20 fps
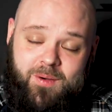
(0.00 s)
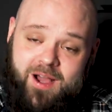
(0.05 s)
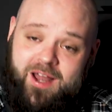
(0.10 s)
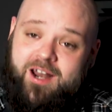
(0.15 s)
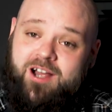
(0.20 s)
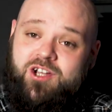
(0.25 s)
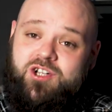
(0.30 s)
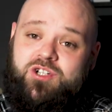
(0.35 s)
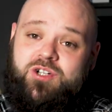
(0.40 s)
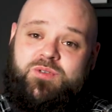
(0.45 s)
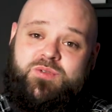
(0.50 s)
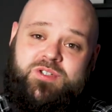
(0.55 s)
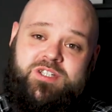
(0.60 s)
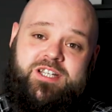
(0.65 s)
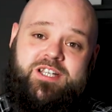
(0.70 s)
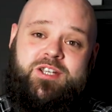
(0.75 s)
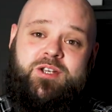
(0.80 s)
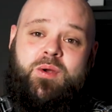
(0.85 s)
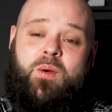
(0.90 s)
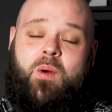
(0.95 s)
and I shall
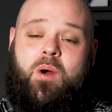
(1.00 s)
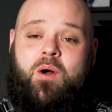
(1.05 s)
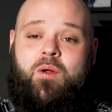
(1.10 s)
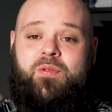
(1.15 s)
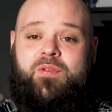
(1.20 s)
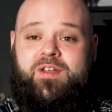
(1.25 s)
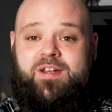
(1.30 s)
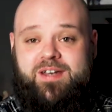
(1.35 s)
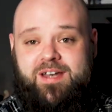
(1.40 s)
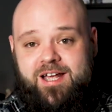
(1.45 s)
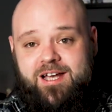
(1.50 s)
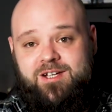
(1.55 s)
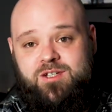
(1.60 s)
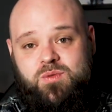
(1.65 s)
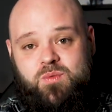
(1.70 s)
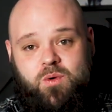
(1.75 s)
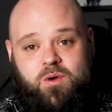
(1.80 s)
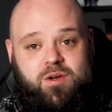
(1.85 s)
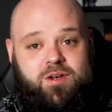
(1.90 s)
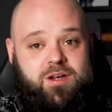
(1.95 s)
see you on the
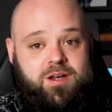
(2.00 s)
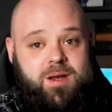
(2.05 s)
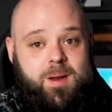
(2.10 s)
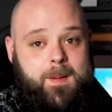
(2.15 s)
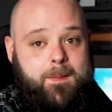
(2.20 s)
next one.